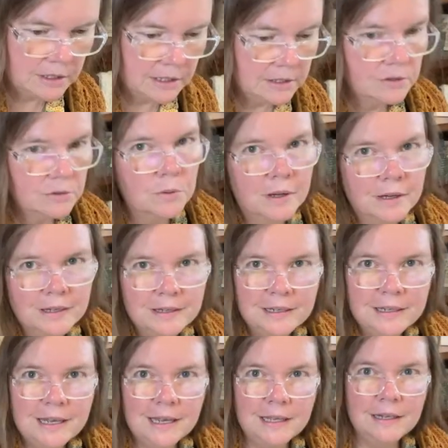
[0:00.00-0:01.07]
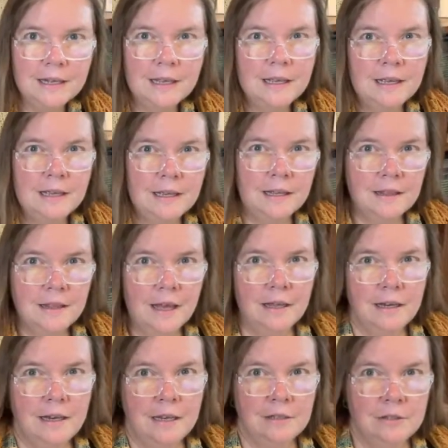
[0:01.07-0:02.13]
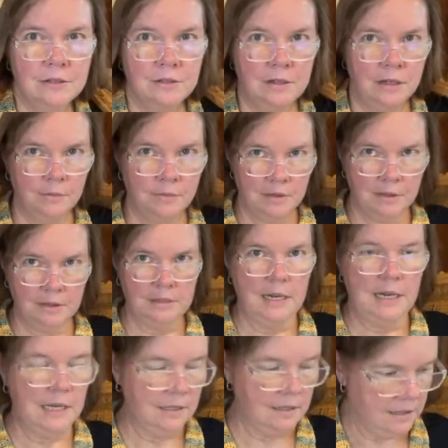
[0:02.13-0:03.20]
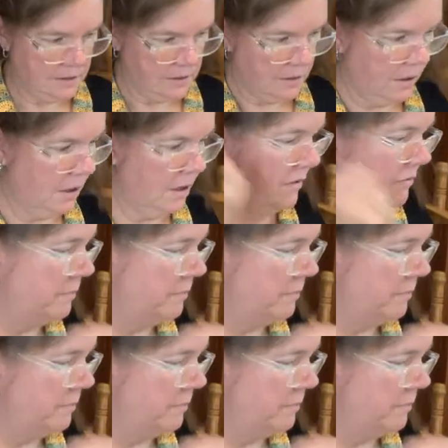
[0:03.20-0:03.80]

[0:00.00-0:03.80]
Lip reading: I just wanted to get that answered, and I'm gonna take this off